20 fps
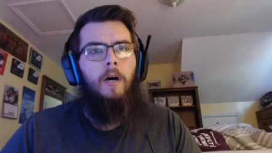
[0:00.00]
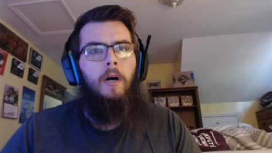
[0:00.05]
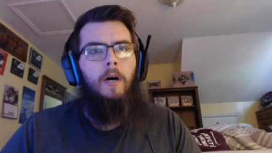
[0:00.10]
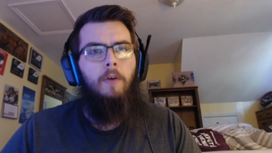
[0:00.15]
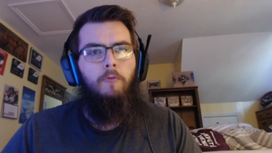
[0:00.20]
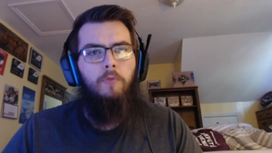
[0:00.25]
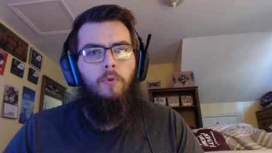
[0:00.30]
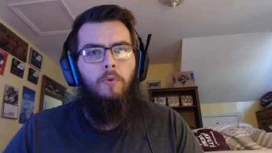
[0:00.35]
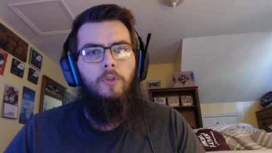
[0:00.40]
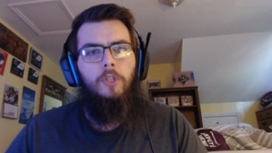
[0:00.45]

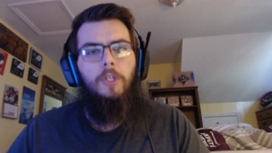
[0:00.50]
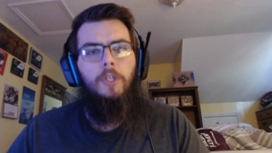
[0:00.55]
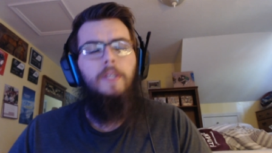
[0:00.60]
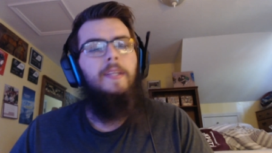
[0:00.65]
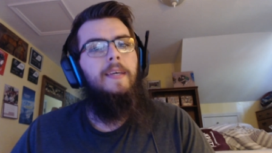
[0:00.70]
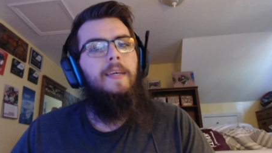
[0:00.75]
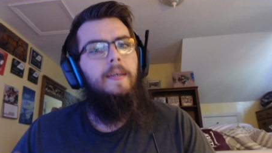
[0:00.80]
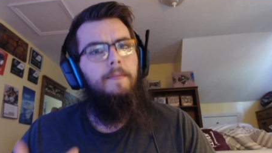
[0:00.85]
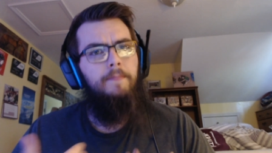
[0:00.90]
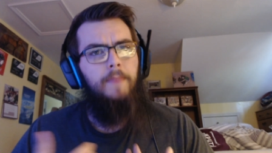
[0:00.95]

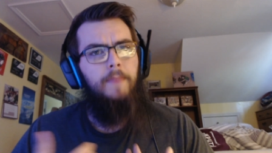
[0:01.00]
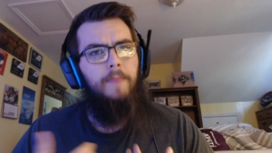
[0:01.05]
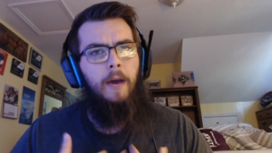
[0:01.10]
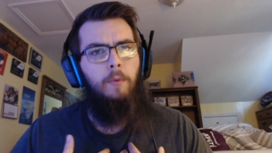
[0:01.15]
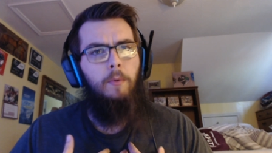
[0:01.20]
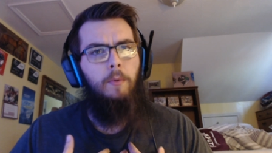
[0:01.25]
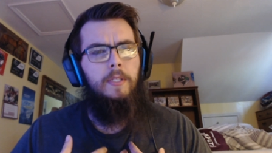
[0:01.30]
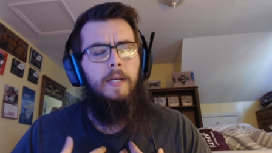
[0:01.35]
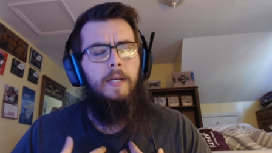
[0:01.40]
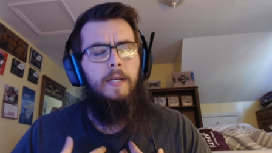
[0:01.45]
Unfortunately, I
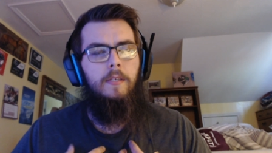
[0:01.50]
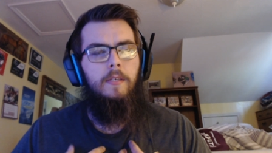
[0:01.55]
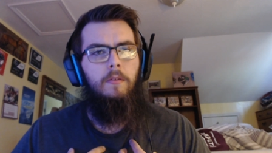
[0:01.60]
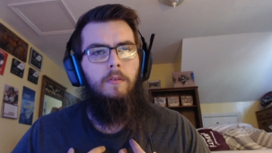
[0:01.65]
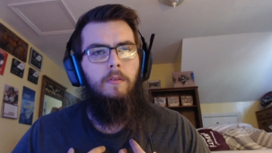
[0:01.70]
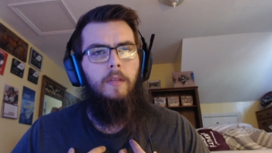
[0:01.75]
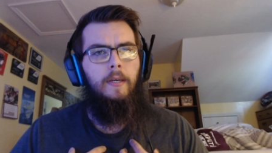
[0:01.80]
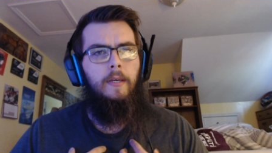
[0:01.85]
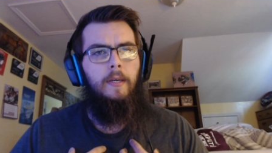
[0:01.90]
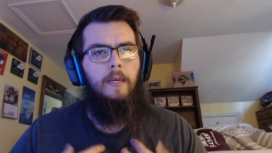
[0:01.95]
was not so
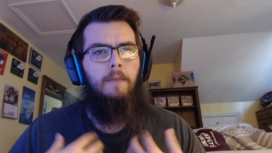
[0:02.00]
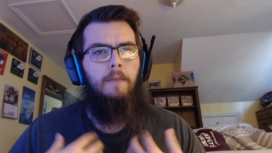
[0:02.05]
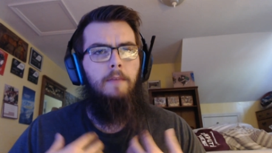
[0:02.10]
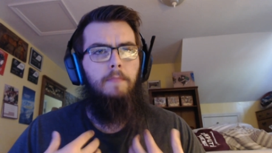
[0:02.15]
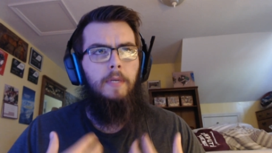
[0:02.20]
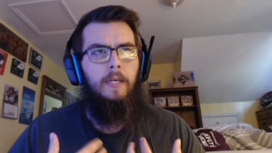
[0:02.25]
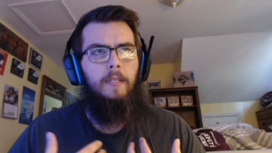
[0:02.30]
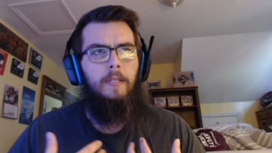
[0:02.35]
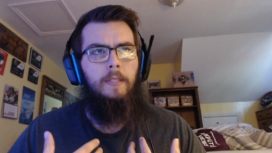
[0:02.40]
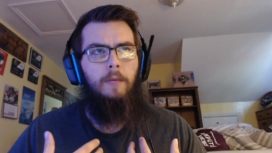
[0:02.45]
lucky
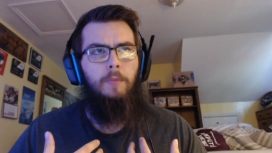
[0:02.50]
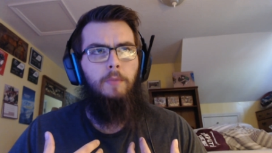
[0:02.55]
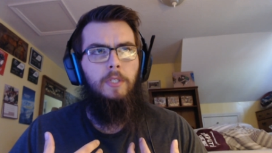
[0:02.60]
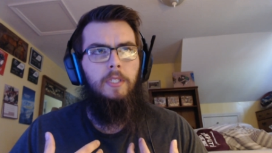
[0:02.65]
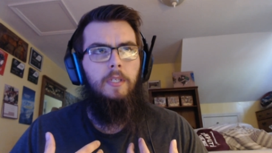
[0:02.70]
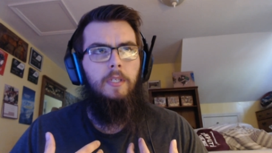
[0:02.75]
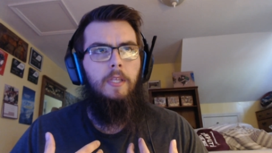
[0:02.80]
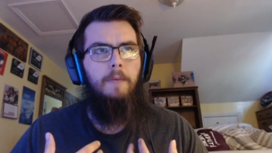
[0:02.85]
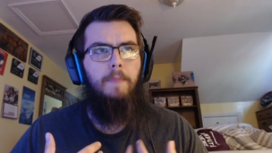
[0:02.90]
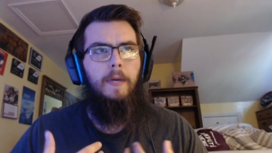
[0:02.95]
because I was
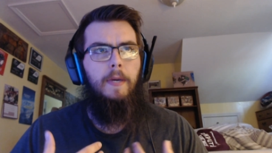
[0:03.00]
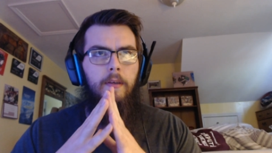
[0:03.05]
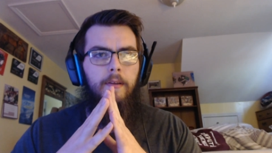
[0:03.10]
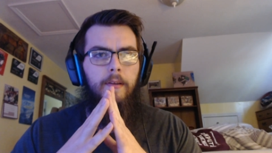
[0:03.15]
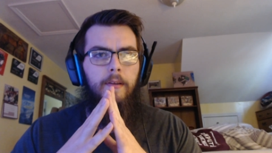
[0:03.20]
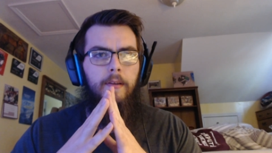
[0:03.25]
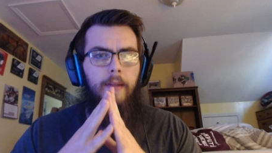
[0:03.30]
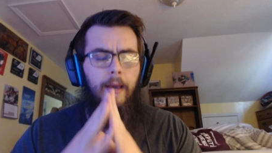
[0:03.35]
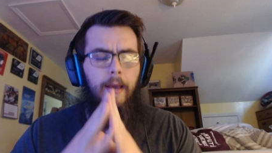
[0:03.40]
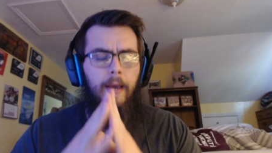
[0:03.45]
sleeping.
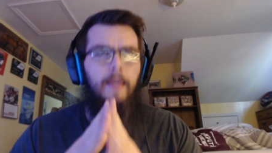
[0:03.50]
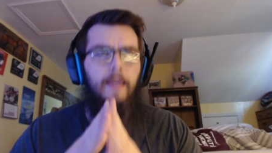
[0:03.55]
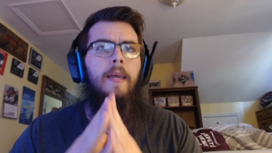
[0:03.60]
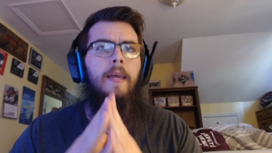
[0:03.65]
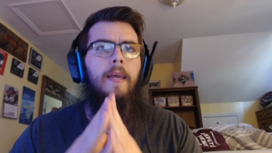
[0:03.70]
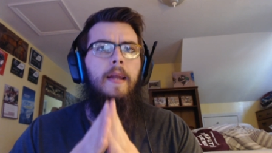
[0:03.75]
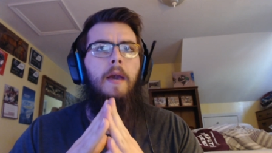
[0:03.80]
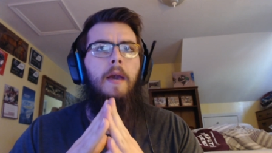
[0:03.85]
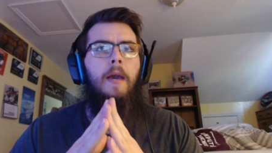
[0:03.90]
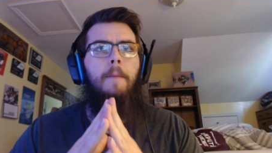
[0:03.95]
Now, he
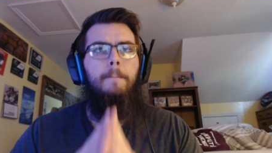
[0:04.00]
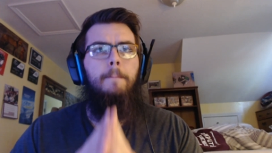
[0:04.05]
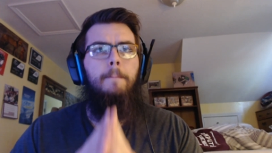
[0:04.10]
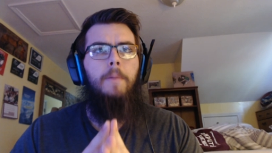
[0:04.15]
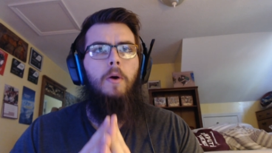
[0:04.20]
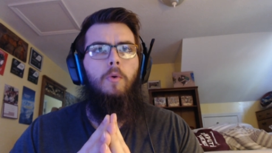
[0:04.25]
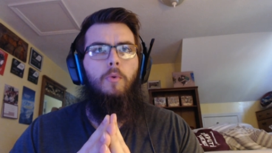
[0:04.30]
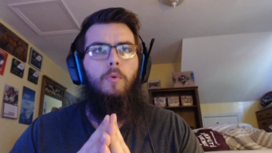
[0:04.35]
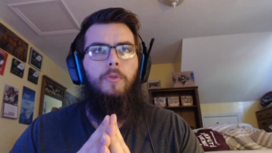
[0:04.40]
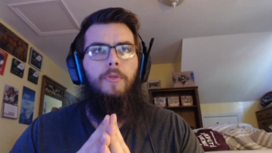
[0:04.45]
and I
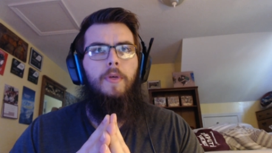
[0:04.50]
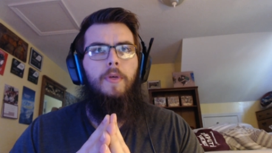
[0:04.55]
both